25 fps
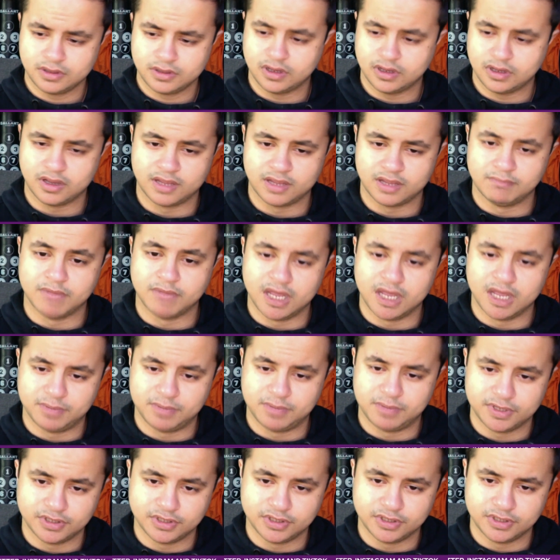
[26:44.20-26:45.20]
in my
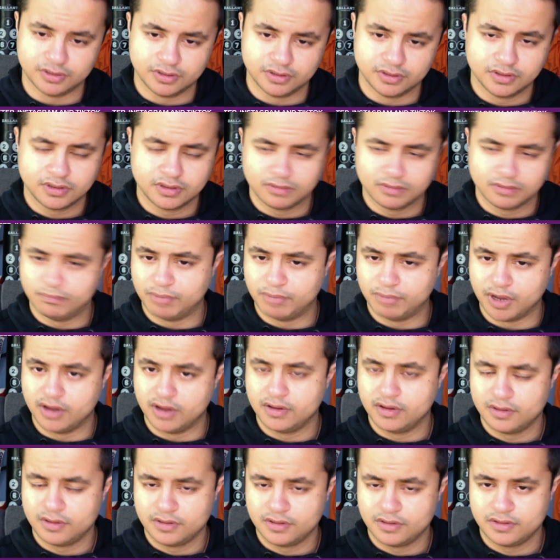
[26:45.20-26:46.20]
opinion. But
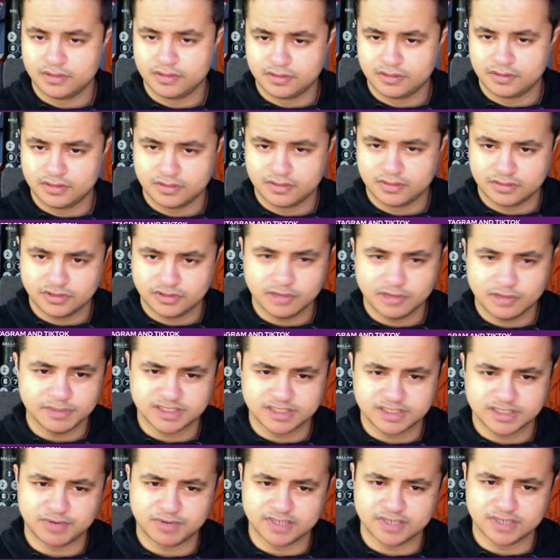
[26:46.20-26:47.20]
don't be
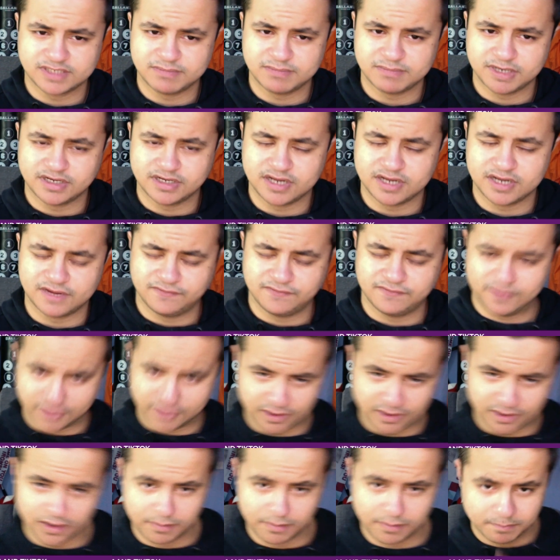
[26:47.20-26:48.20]
surprised if Man United fuck
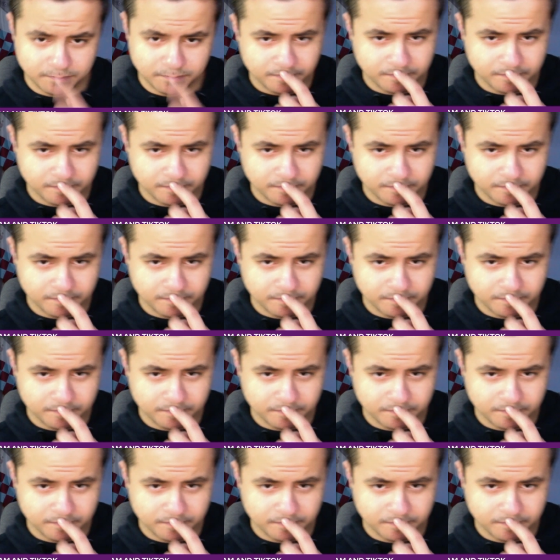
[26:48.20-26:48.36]
it up.